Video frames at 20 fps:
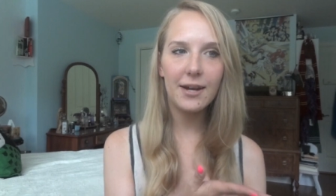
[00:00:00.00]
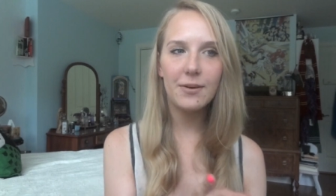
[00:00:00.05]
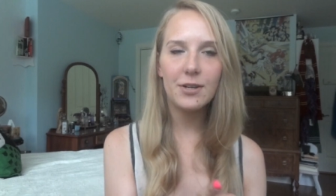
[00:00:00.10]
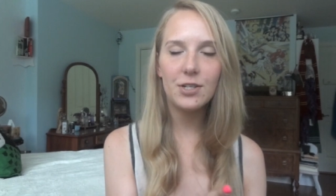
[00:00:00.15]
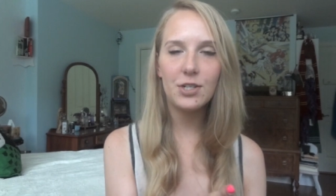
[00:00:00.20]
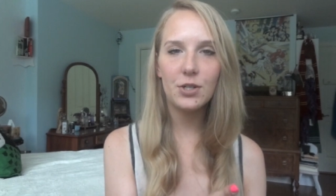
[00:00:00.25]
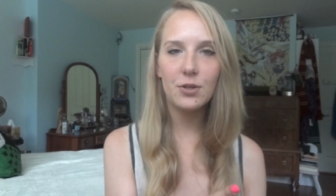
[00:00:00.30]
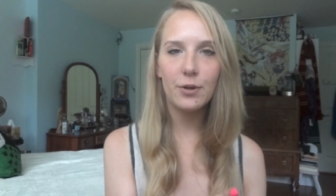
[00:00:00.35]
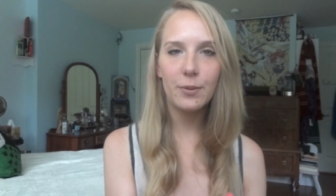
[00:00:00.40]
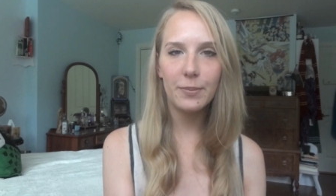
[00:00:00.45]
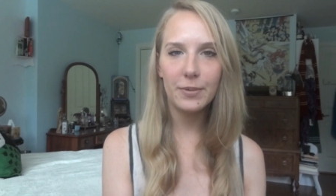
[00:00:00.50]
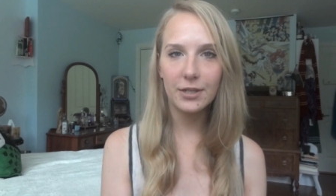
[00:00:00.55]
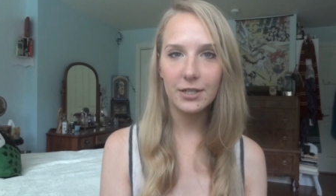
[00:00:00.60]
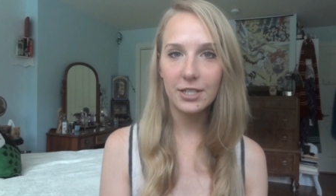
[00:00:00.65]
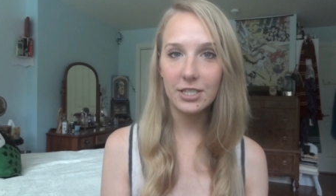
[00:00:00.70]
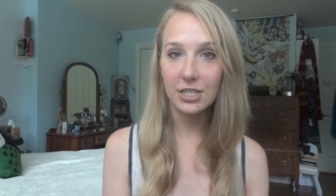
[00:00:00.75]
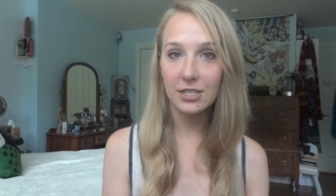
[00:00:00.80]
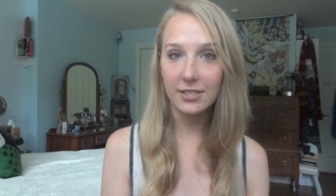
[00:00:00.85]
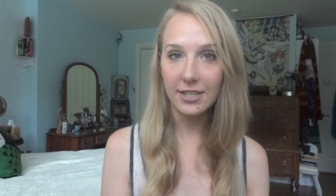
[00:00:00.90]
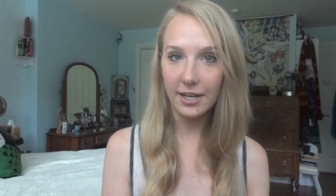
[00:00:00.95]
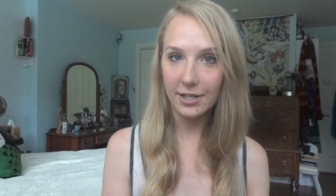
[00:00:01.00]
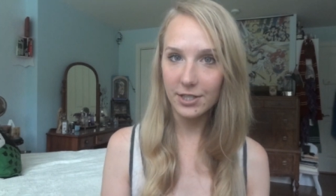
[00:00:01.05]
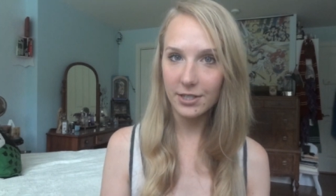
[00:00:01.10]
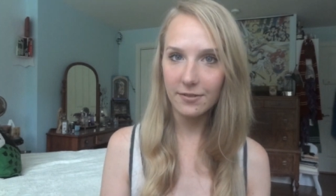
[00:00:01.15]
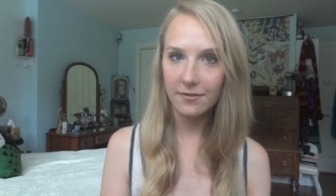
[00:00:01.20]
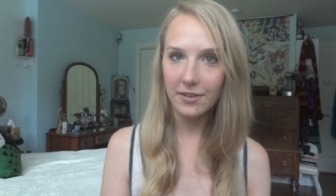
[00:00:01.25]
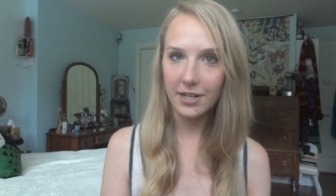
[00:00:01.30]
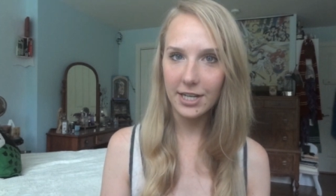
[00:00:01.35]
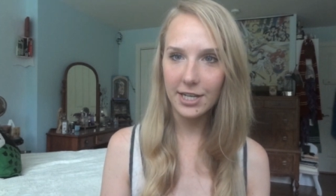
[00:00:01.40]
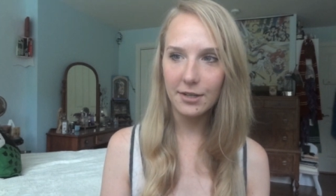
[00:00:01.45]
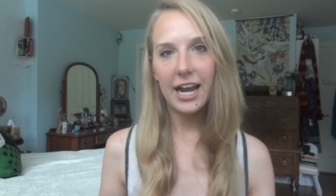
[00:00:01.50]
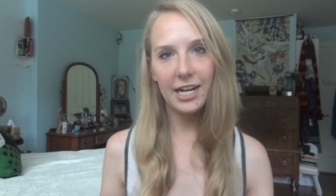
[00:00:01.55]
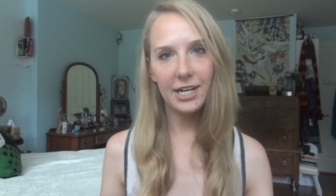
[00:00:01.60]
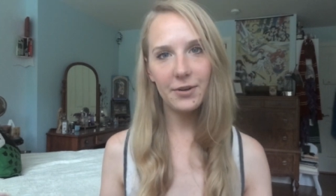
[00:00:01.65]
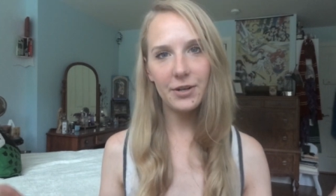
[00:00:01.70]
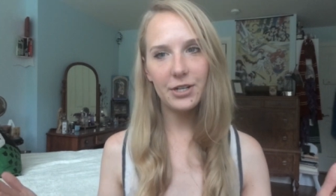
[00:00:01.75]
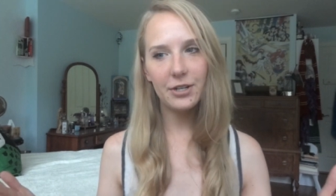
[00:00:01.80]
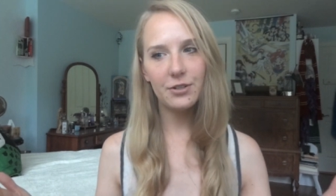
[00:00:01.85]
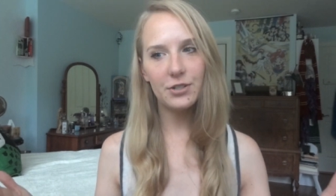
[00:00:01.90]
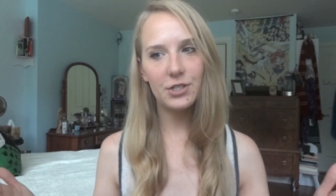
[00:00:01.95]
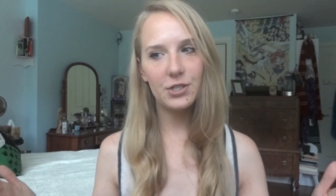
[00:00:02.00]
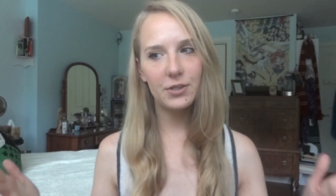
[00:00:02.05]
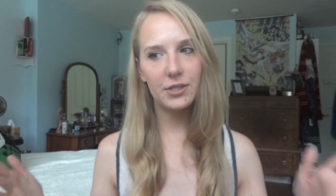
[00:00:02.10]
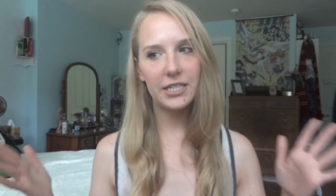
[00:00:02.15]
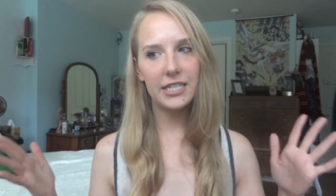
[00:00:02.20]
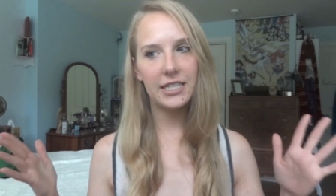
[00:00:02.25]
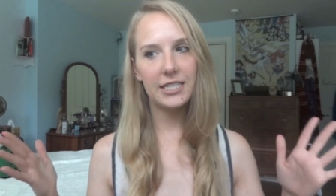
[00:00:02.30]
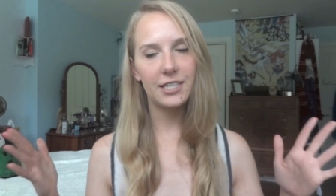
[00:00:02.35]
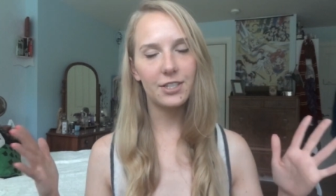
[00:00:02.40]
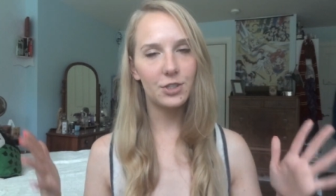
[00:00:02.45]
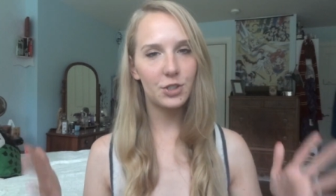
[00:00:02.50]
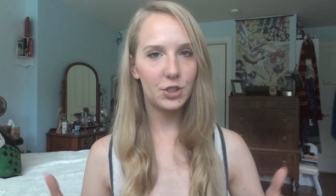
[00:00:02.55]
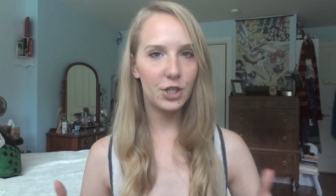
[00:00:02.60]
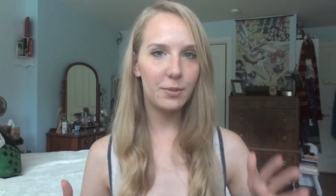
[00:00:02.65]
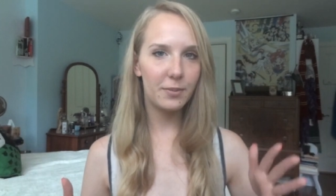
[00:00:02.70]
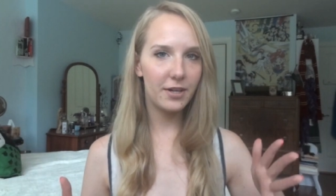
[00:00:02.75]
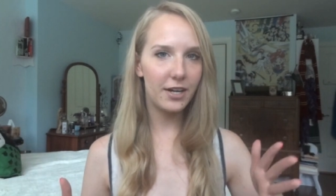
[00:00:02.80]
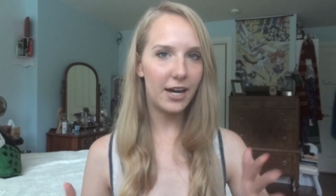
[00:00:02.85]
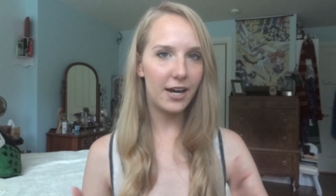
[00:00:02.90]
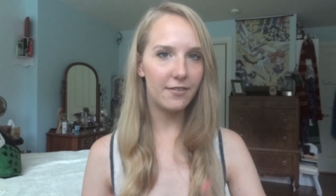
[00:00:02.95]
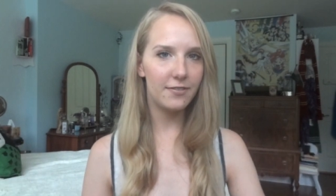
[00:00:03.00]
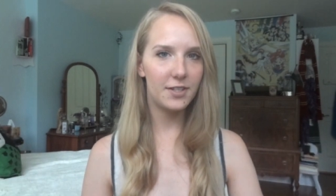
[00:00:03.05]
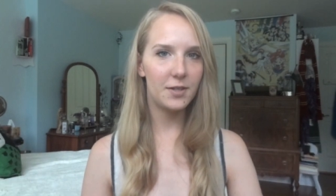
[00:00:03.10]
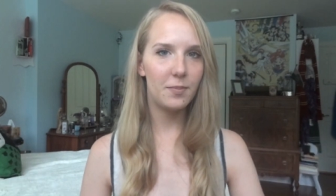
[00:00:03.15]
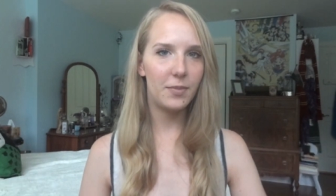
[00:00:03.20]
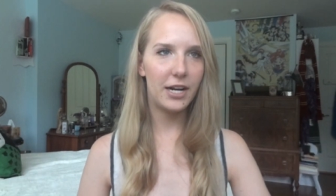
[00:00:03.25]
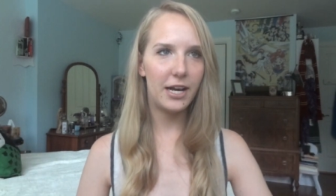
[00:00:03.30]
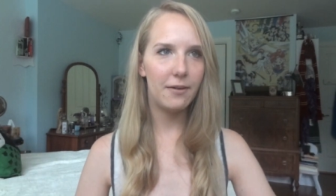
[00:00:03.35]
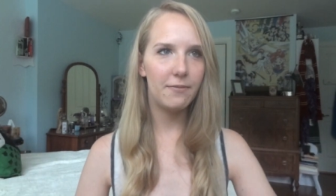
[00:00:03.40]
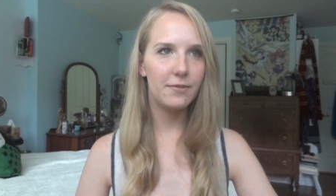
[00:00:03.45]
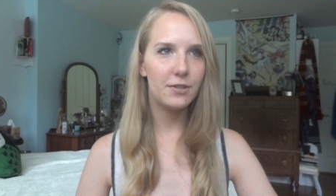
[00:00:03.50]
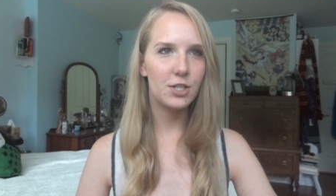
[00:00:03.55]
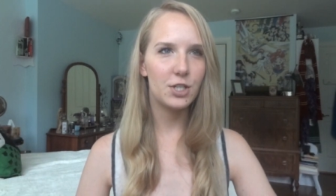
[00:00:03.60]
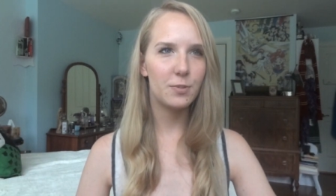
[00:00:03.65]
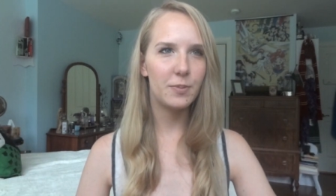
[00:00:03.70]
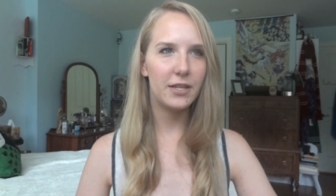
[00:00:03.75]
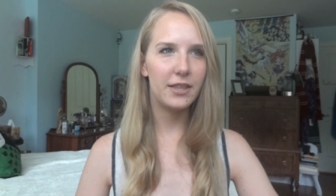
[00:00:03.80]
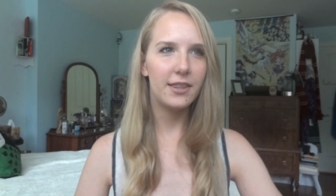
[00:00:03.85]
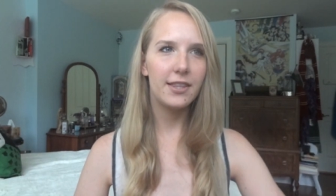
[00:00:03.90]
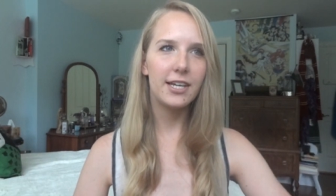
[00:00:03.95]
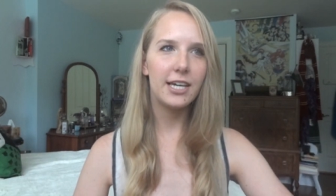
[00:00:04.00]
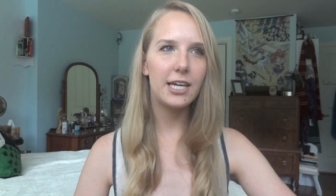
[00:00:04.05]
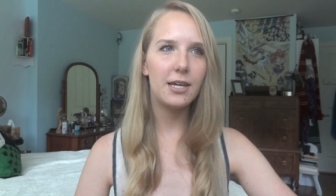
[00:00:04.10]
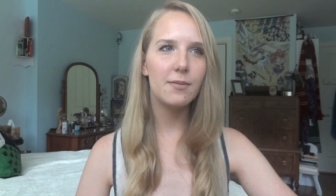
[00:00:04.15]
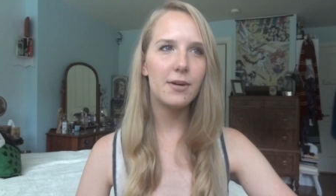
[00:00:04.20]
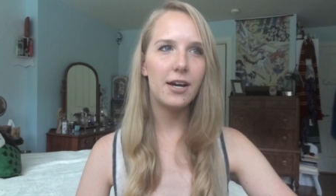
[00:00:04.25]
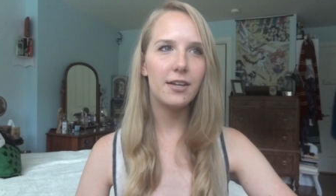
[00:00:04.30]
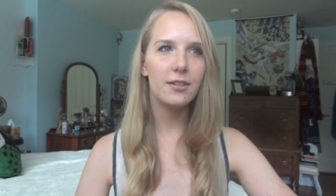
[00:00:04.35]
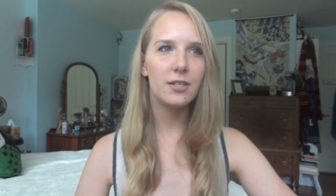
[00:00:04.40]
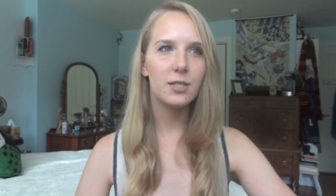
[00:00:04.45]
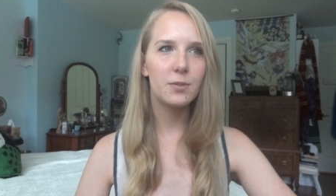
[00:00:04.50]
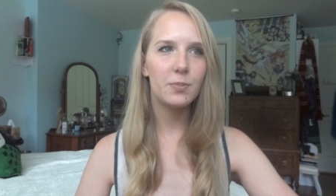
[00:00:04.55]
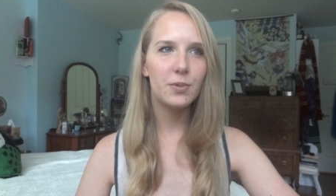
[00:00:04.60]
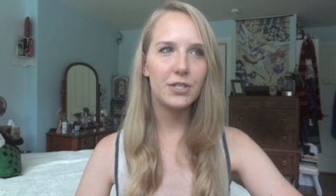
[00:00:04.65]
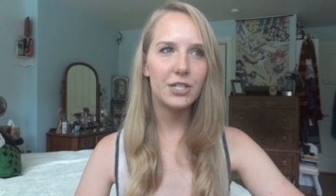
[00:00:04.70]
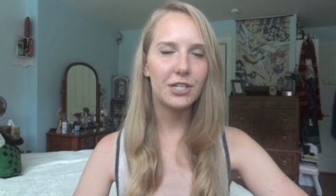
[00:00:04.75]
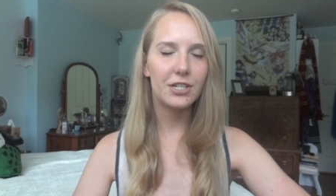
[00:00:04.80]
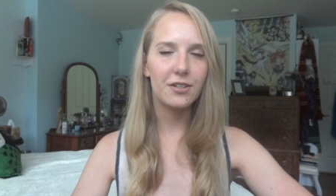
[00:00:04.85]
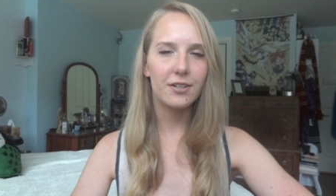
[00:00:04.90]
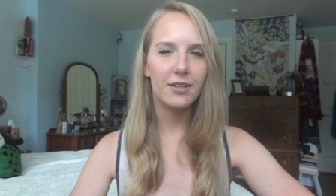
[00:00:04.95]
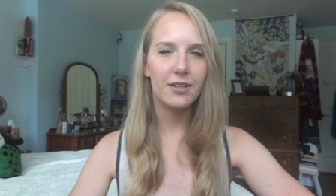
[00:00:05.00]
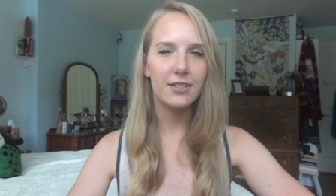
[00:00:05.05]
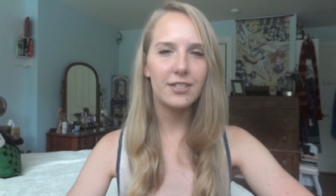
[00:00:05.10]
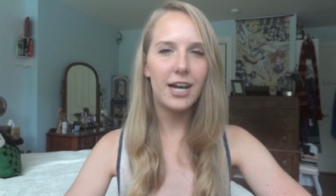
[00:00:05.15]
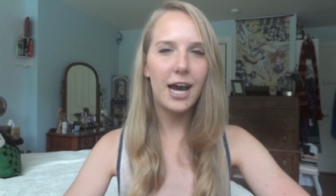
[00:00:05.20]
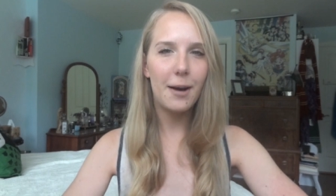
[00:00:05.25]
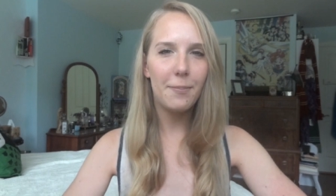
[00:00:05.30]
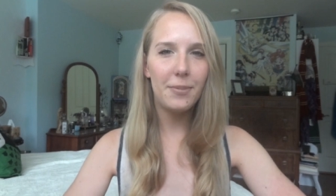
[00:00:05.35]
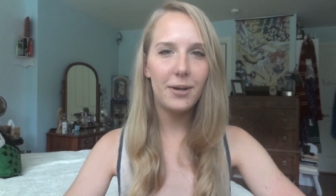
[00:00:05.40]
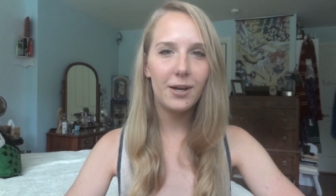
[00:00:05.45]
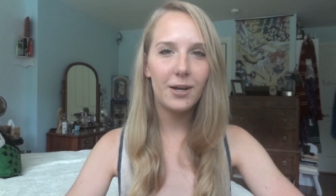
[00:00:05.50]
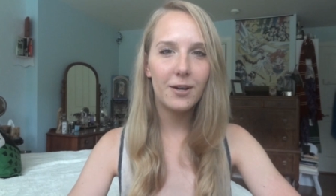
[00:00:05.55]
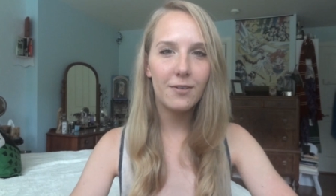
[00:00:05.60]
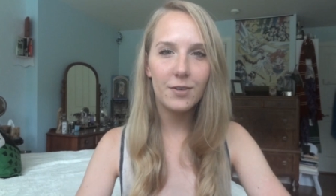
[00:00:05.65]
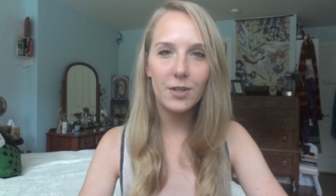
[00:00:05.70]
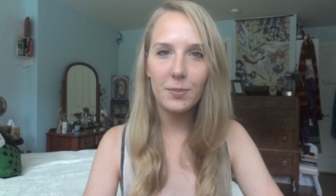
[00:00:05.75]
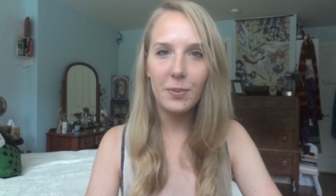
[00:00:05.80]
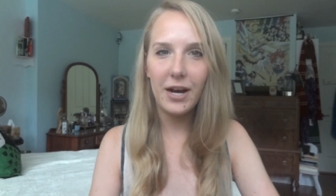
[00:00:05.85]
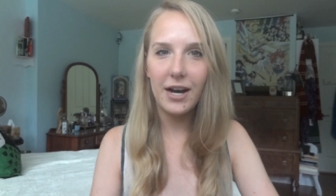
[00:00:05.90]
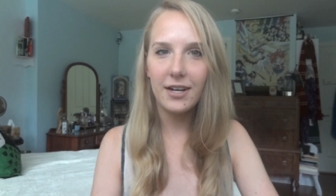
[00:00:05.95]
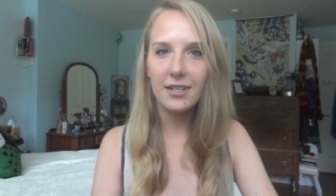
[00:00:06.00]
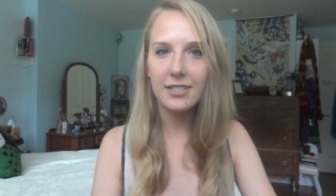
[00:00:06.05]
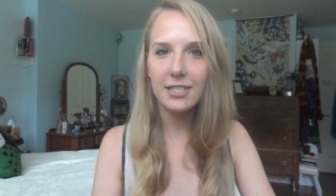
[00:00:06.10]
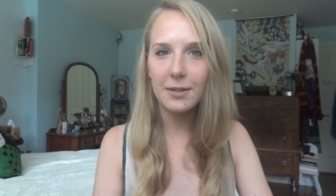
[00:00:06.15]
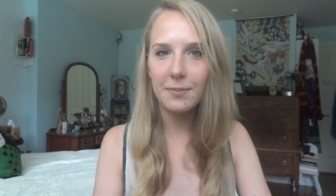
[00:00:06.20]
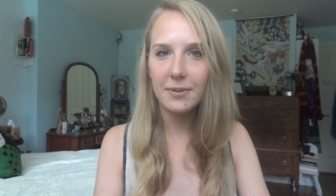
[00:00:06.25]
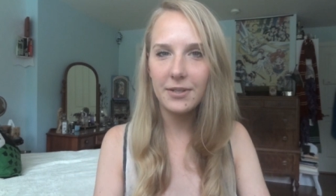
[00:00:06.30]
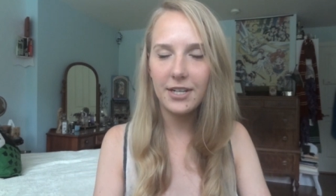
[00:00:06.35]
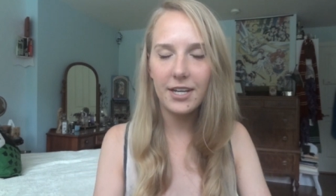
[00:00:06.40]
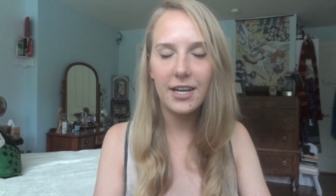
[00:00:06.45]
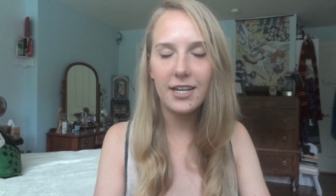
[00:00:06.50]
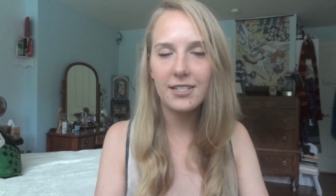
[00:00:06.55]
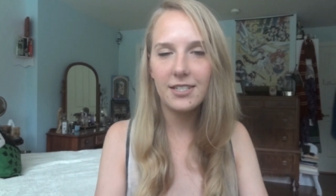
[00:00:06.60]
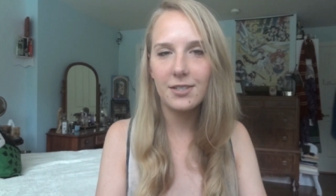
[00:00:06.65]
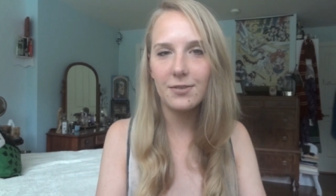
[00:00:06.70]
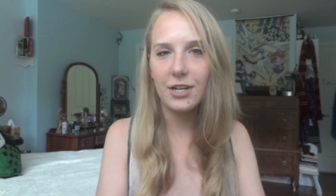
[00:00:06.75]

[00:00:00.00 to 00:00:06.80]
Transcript: I would do a book discussion video. I know I don't do these extremely often, but I've just been thinking about this particular topic over the past couple days,